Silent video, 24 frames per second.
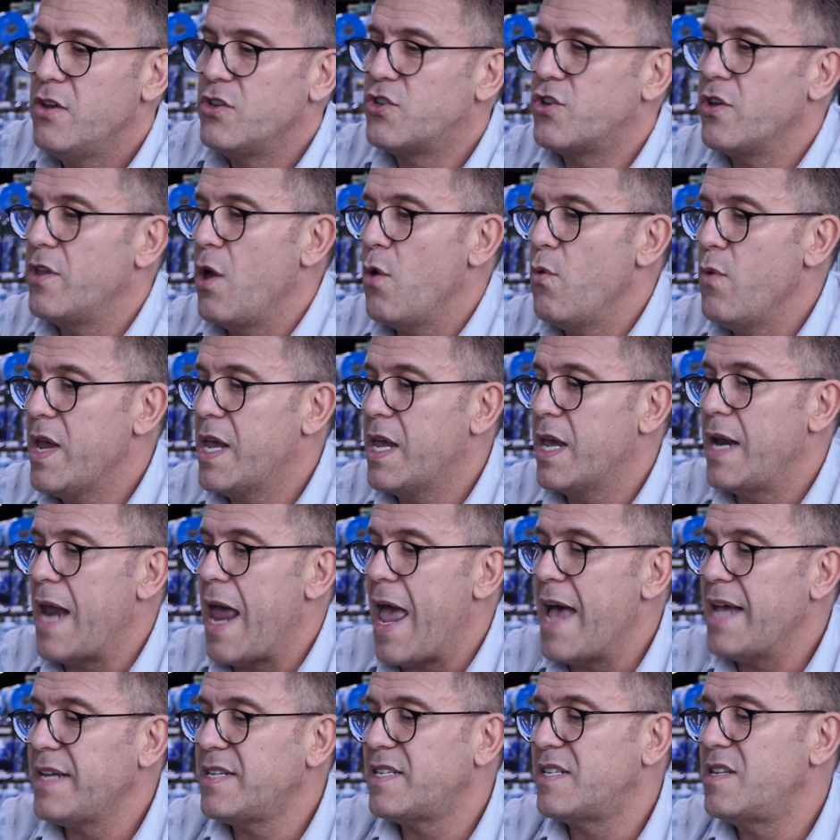so that we could
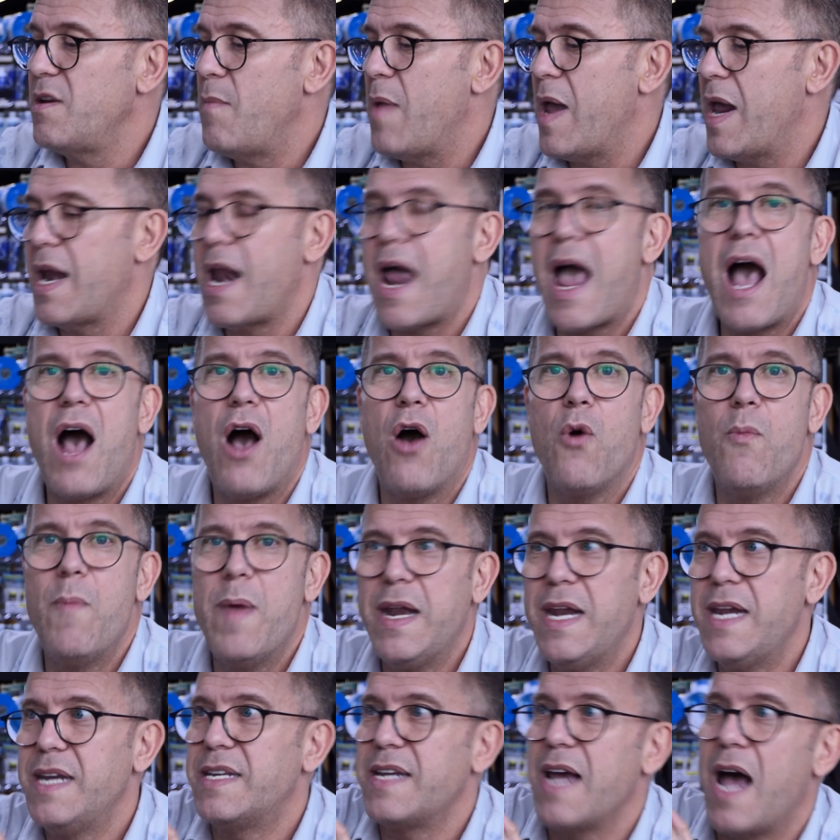estimate how
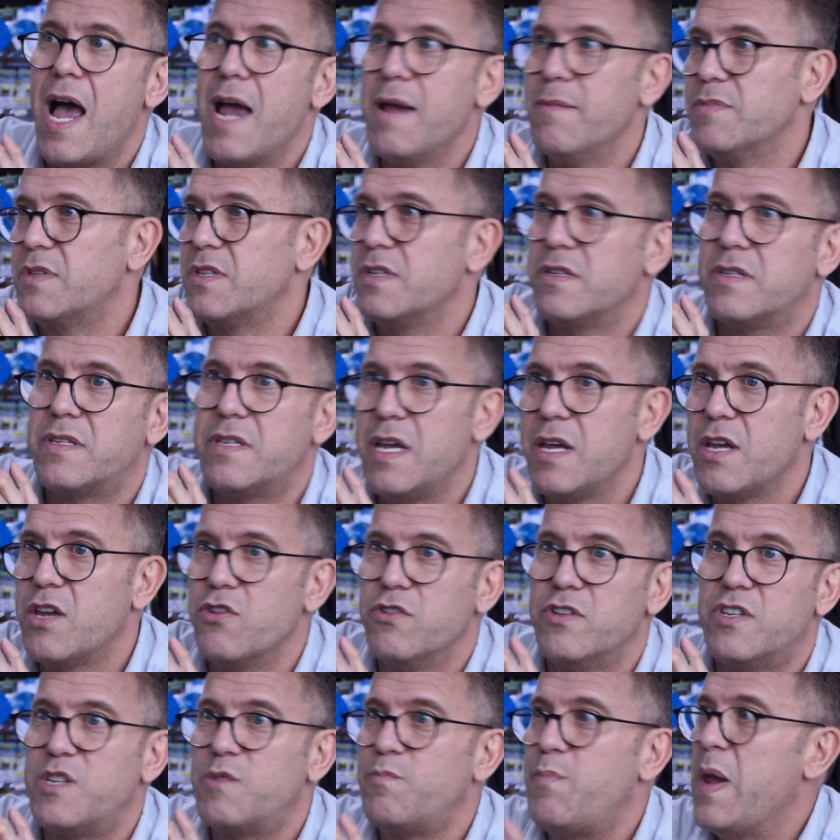many times this thing
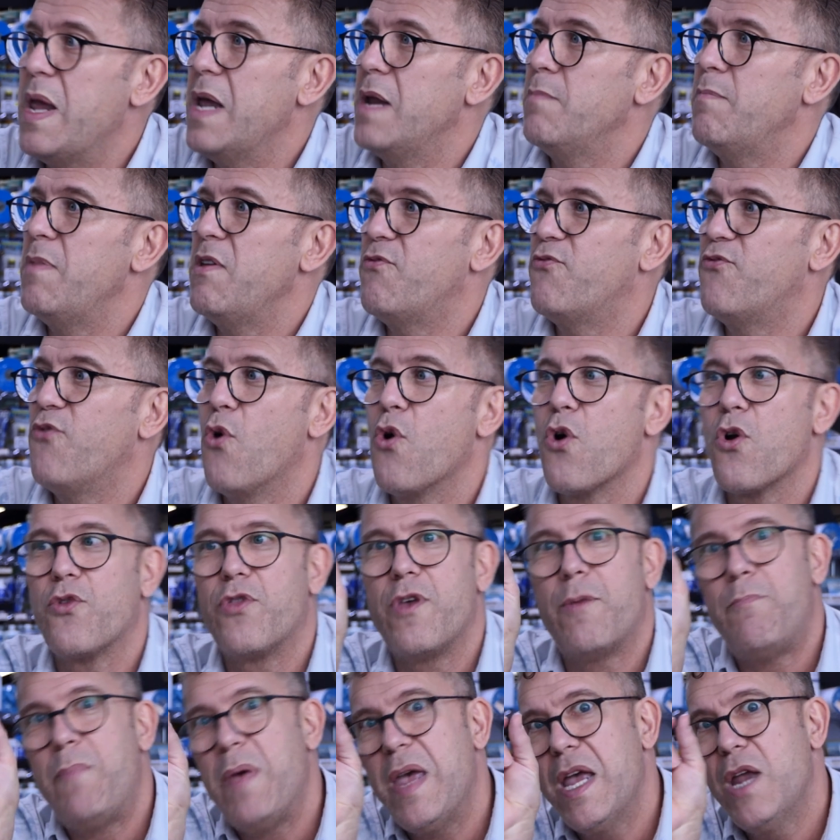could spin before
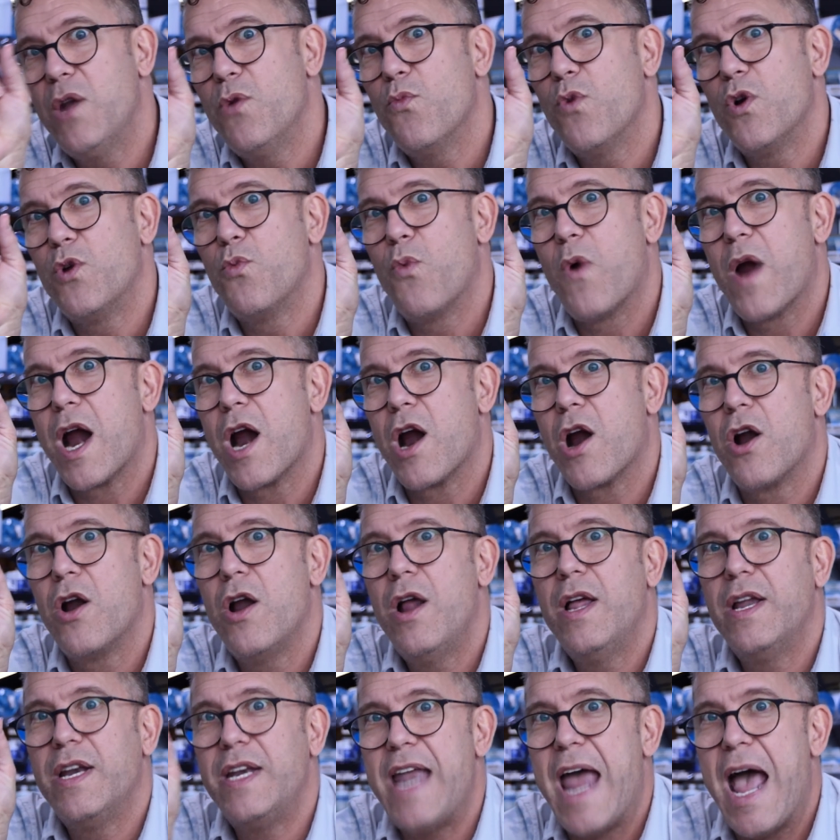the pin would
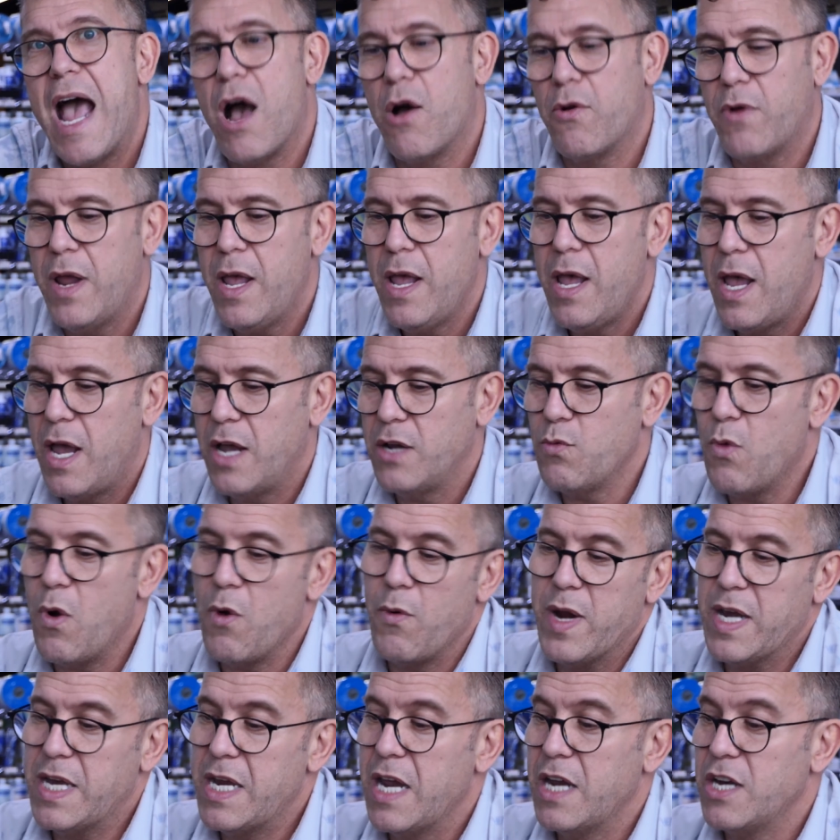wear down. And
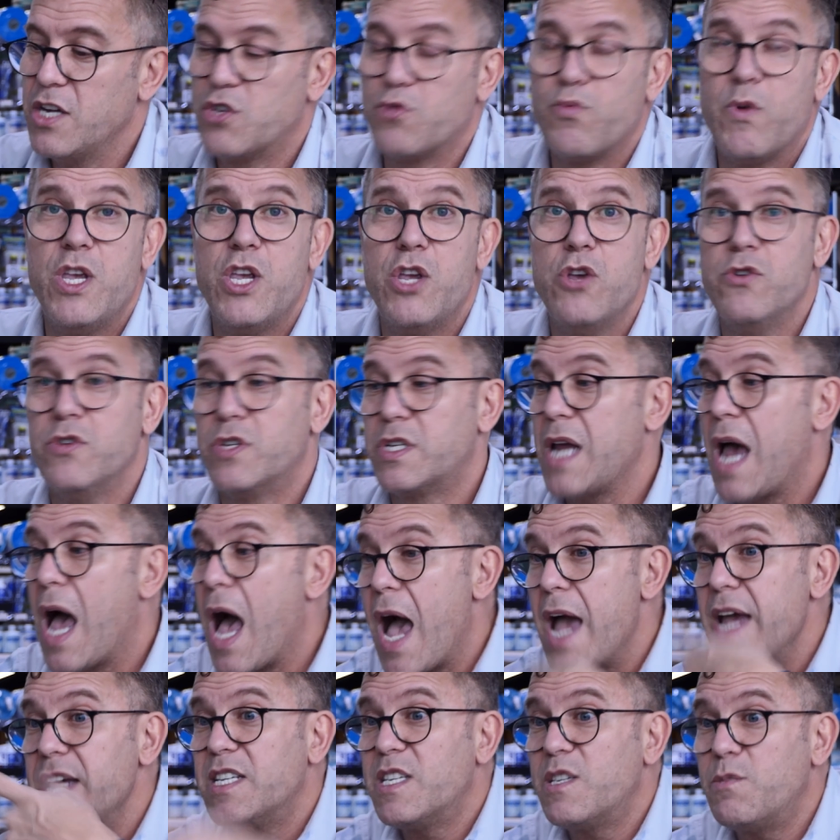what we did is we used
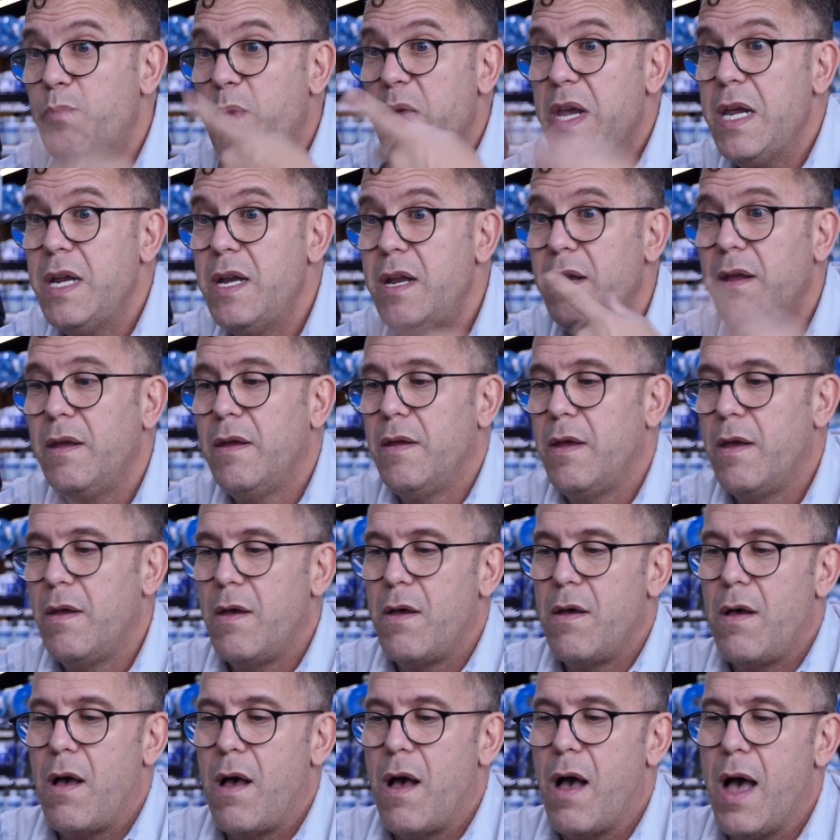high speed
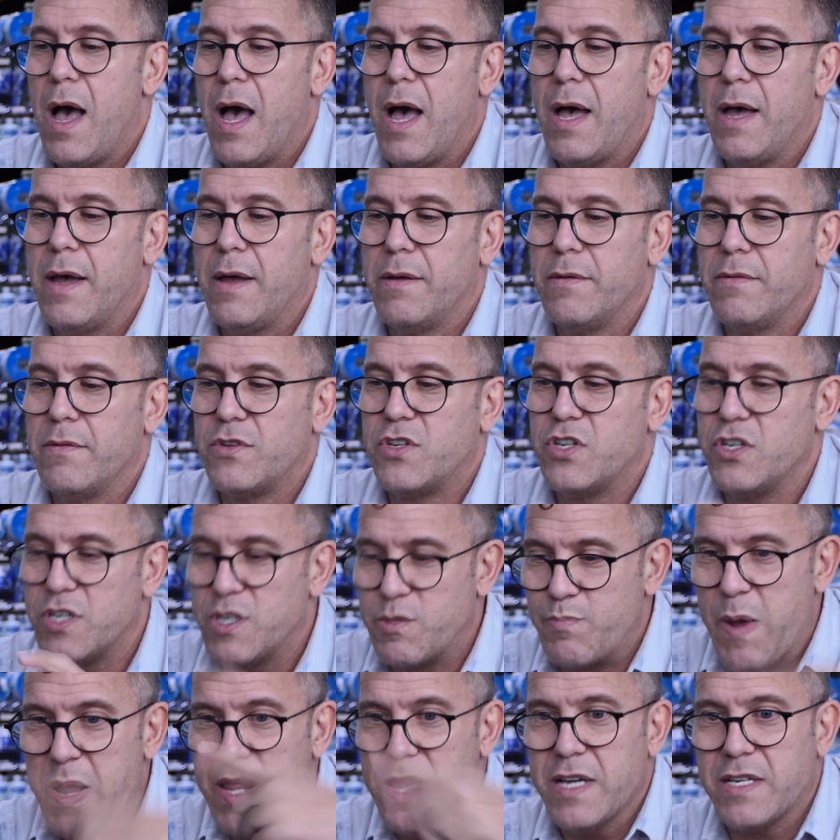to
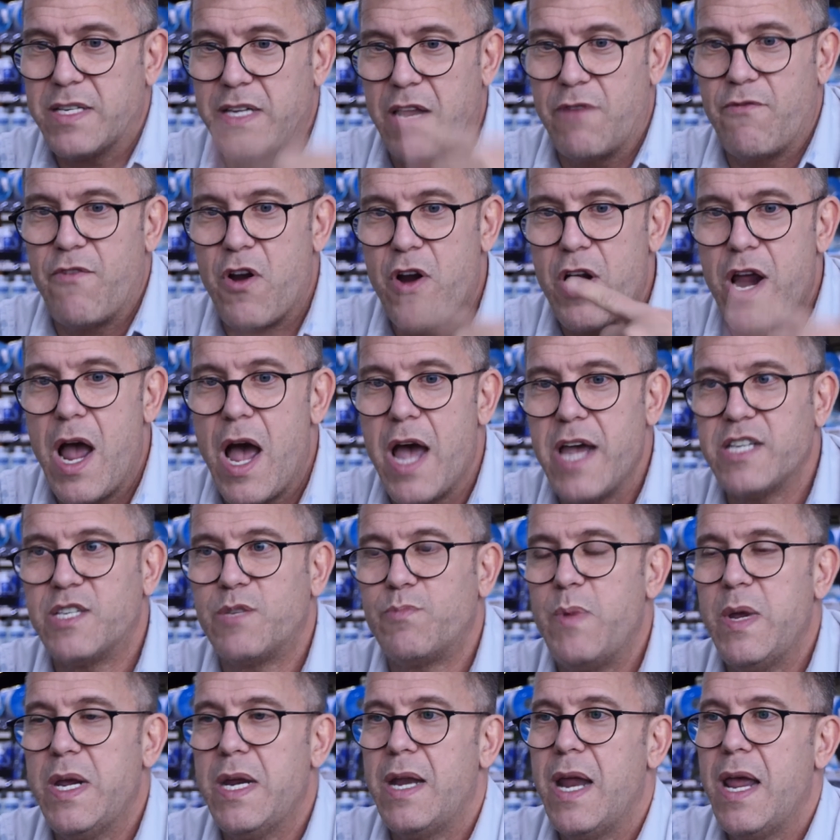spin this at very high
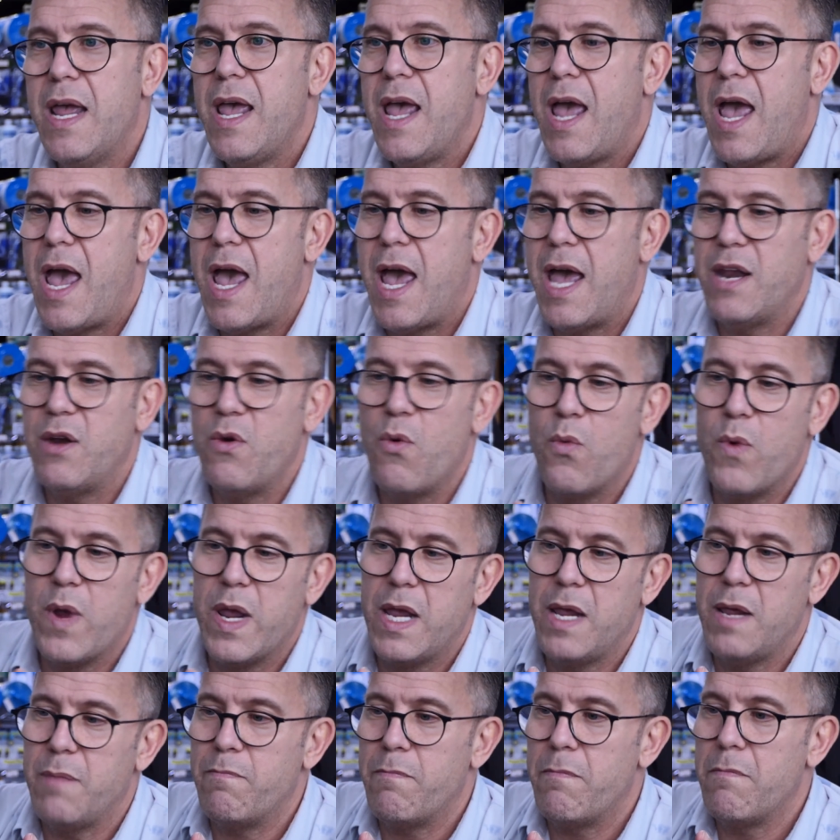speed, and
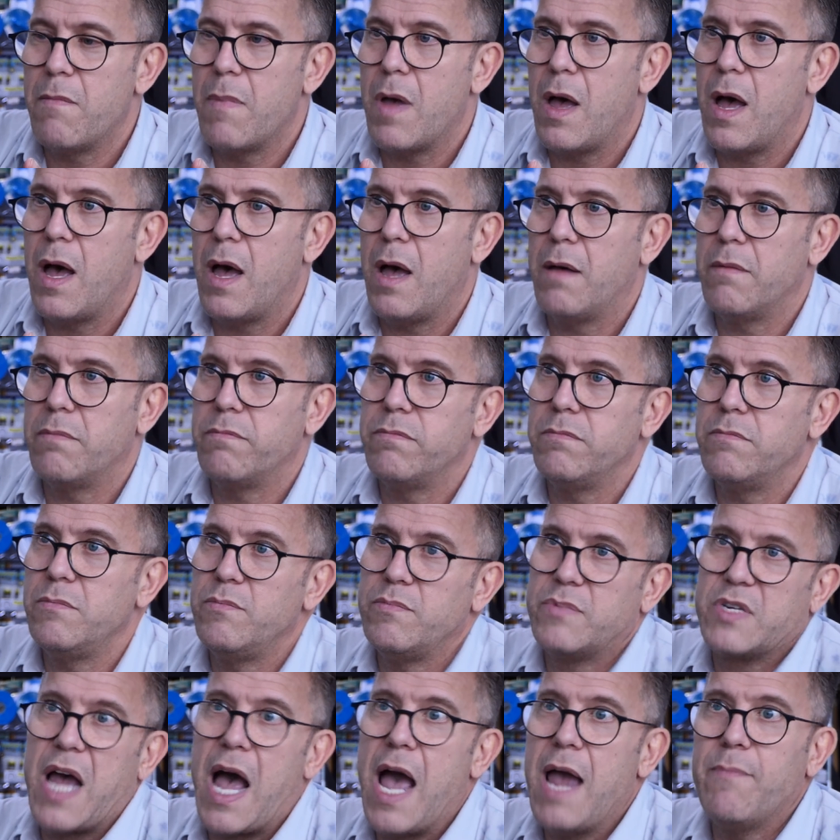we
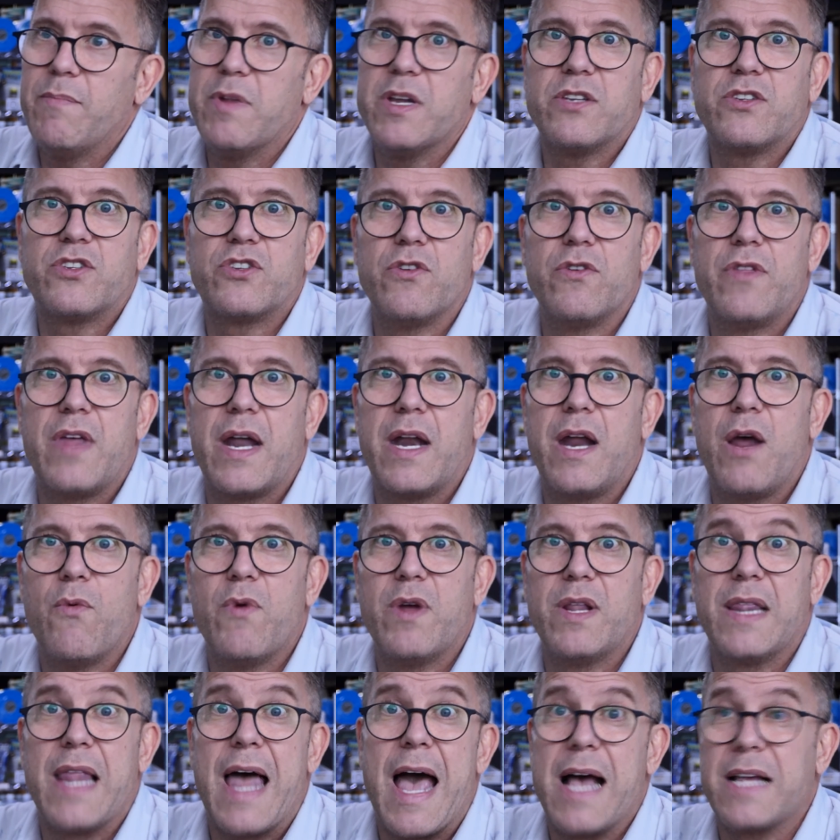timed it so that it
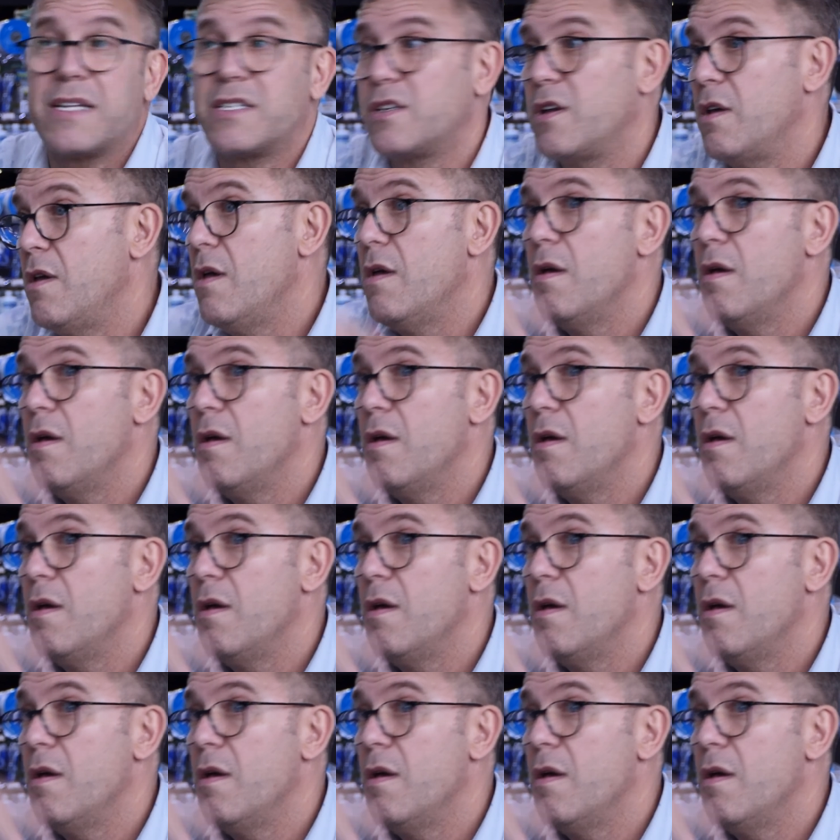would last